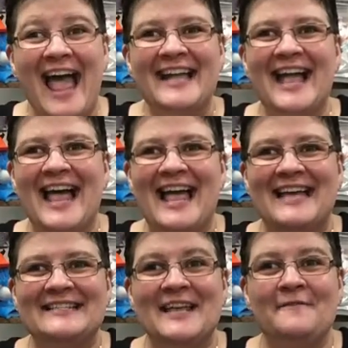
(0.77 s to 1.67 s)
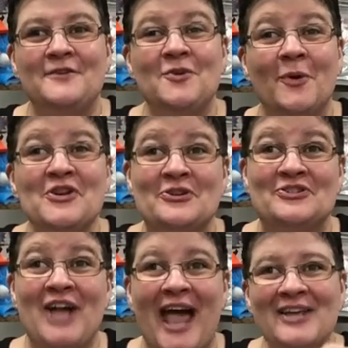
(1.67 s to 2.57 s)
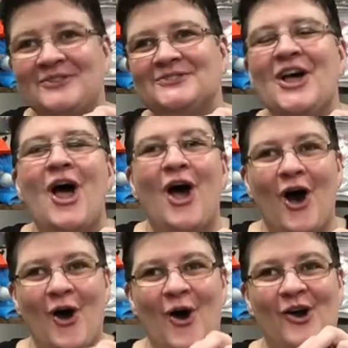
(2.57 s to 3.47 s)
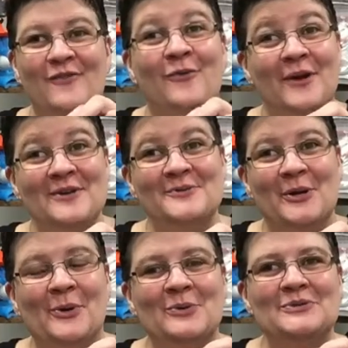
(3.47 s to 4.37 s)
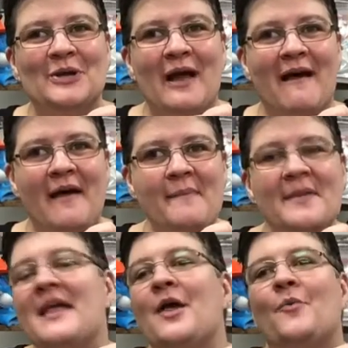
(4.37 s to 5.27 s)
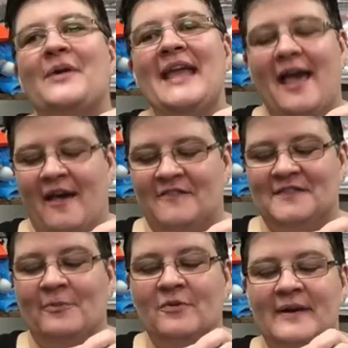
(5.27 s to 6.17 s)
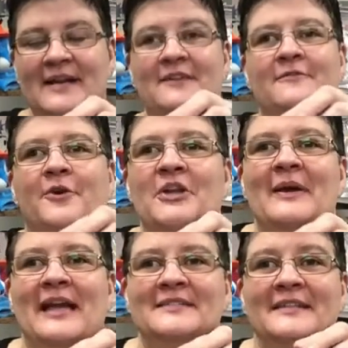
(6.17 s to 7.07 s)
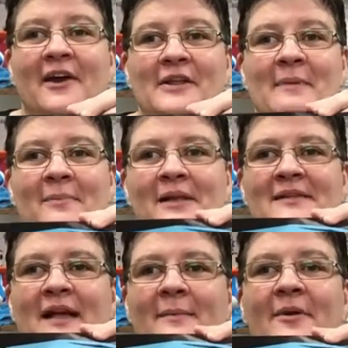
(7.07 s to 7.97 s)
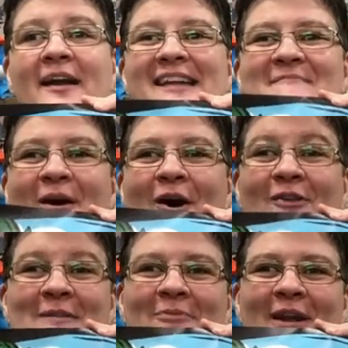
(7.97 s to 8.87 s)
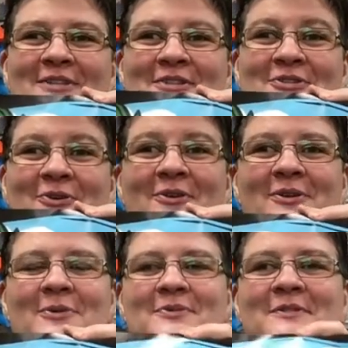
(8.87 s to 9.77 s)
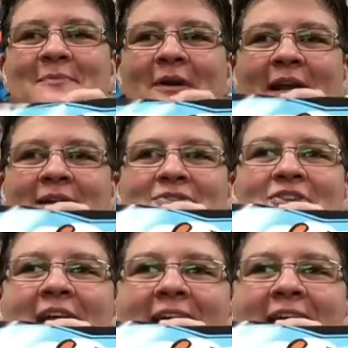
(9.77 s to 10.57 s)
guys. If you or your child are 4 years old or up, we have summer reading for you at Gaston County Public Library. Mount Holly Branch is your closest branch.